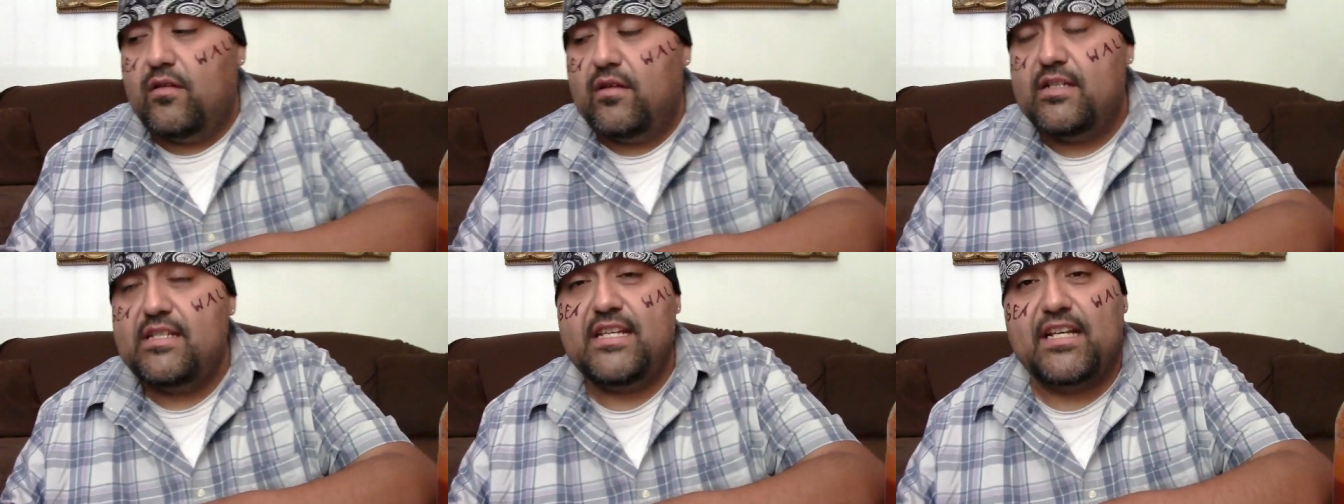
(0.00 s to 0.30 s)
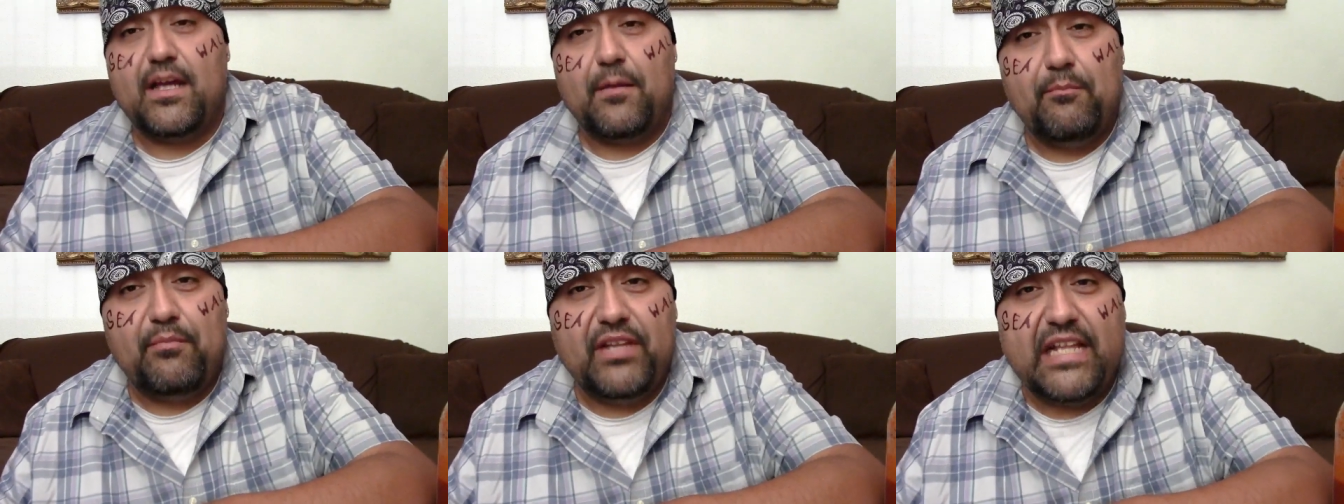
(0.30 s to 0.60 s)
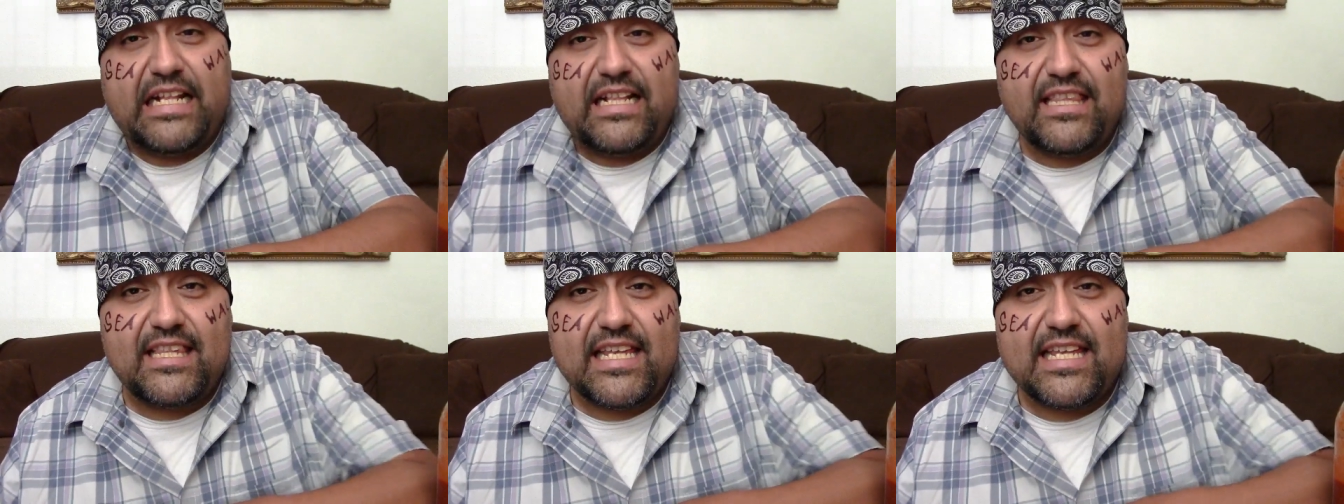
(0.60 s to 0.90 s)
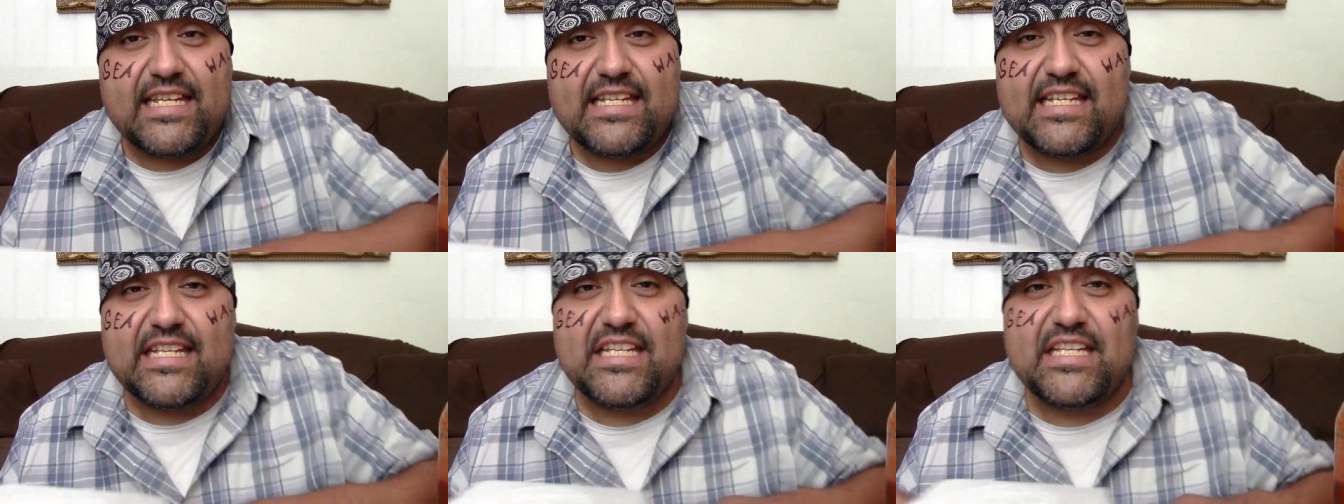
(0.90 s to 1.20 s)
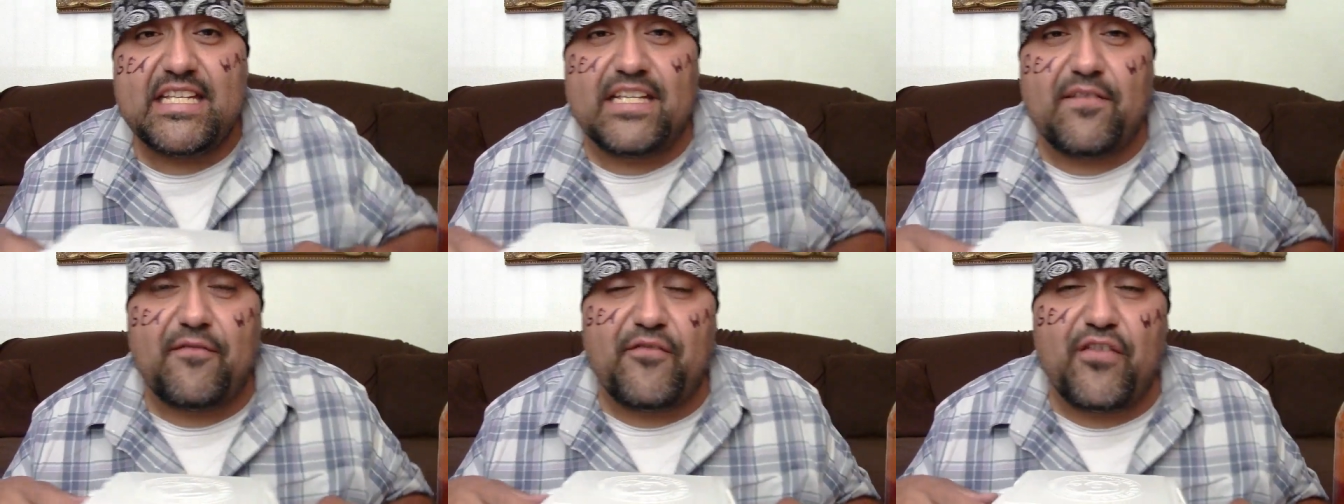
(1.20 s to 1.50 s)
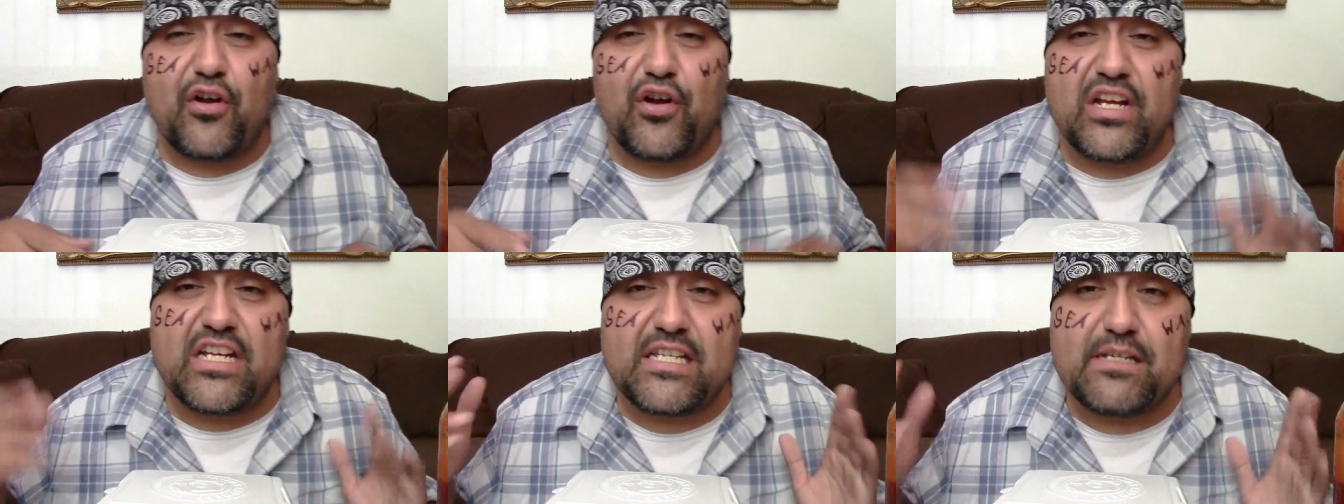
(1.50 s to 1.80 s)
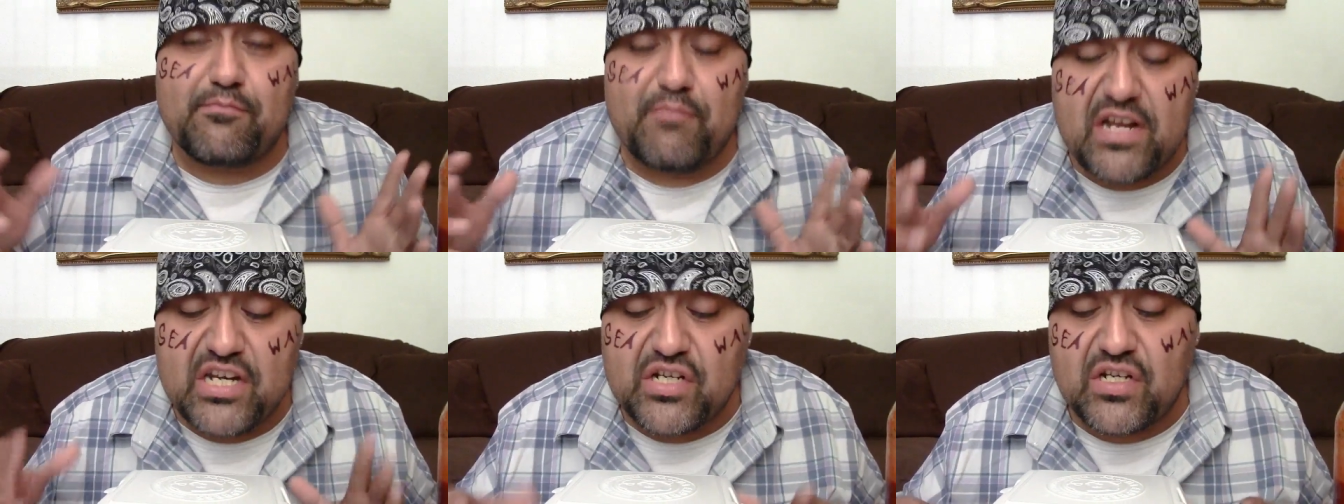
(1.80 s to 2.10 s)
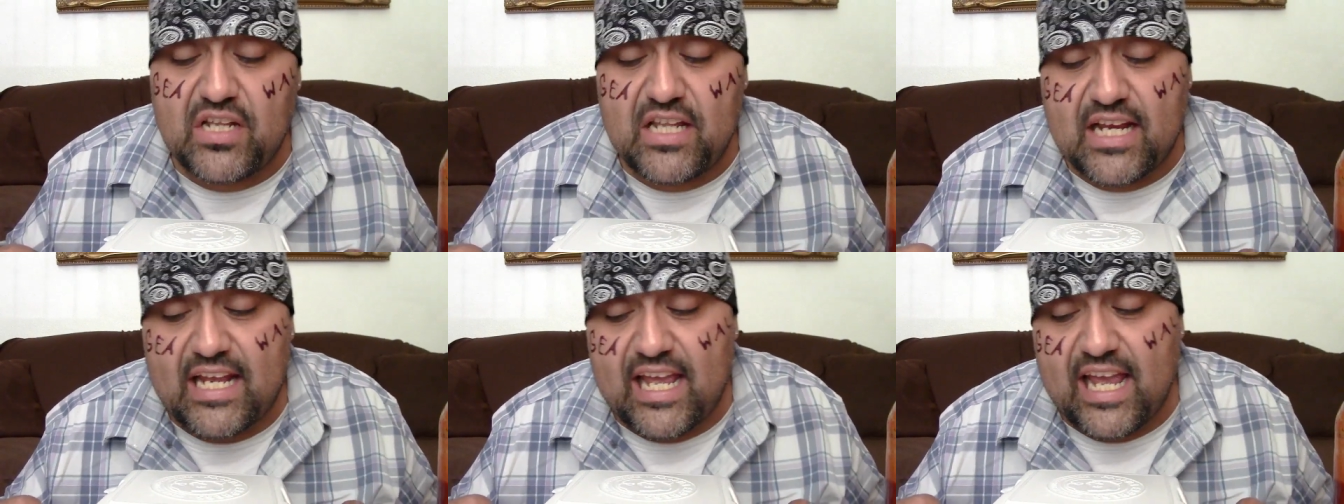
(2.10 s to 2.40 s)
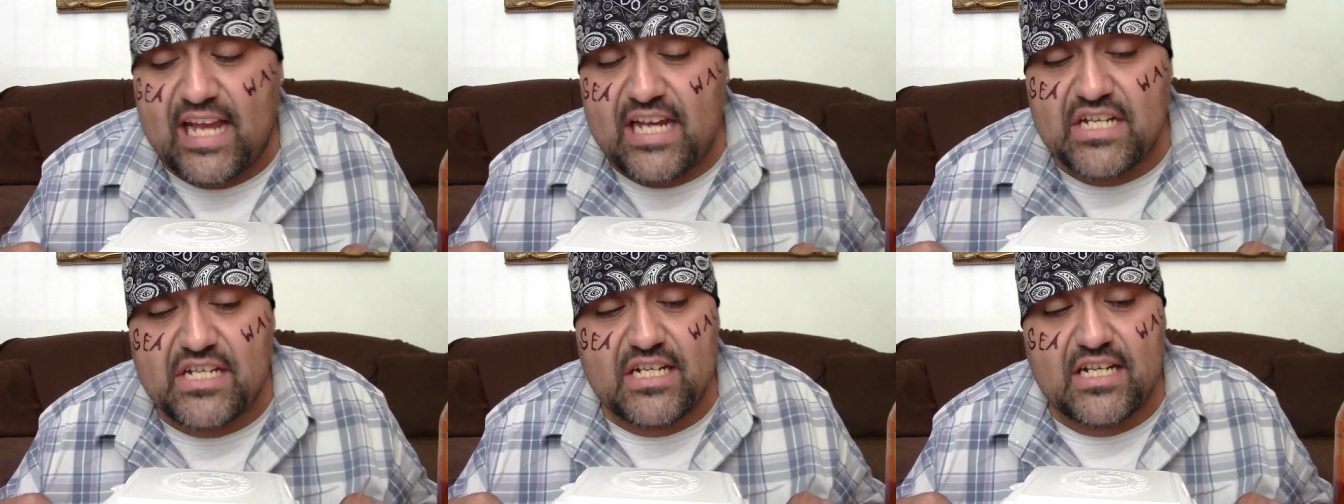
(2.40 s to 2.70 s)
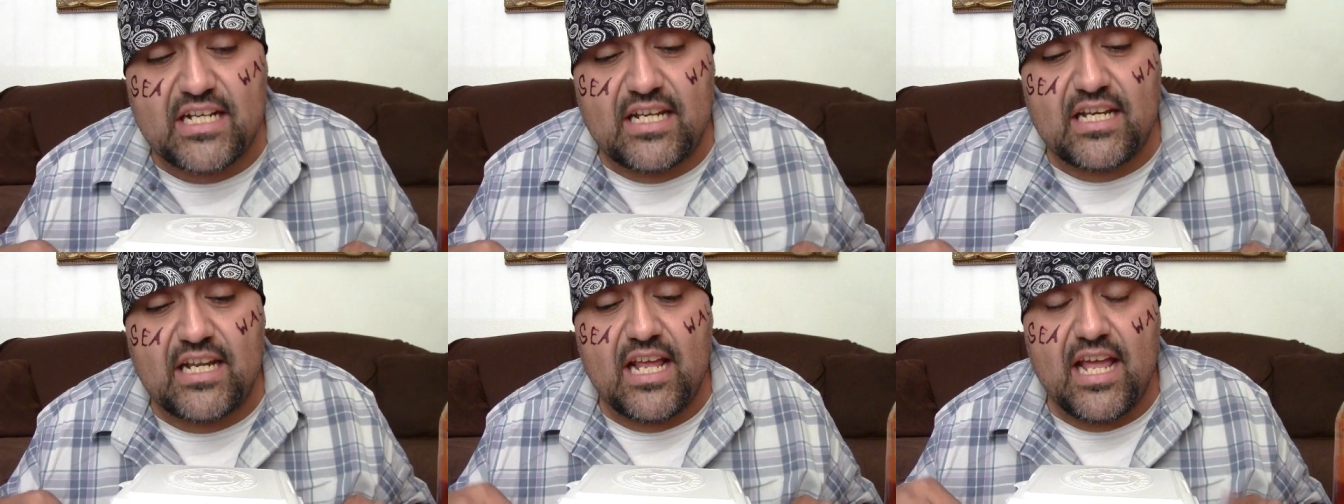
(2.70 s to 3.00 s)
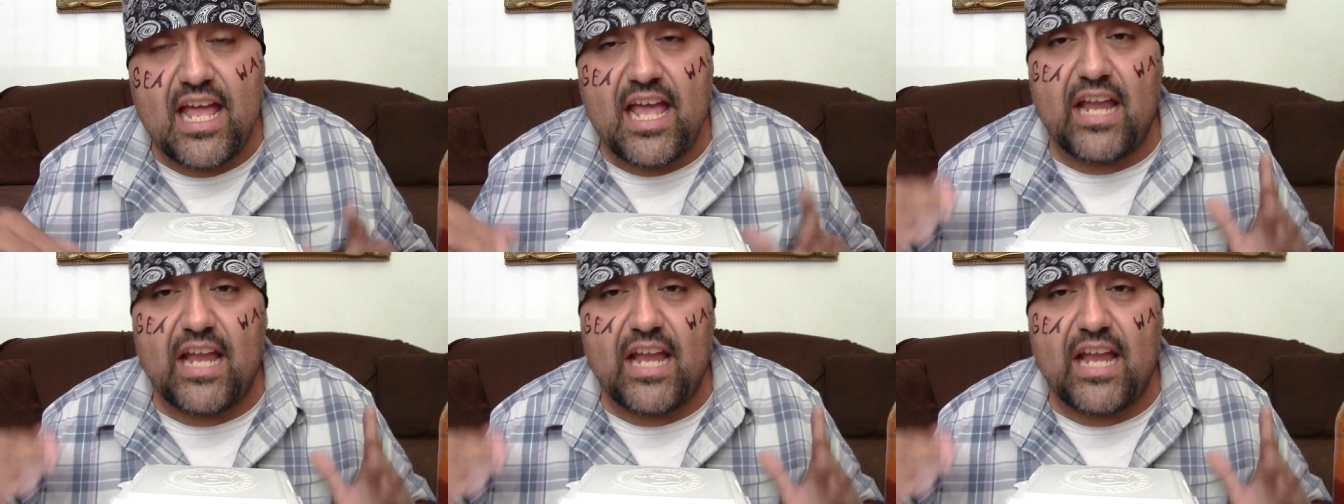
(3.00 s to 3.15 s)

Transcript: to complete this, since it's a very special occasion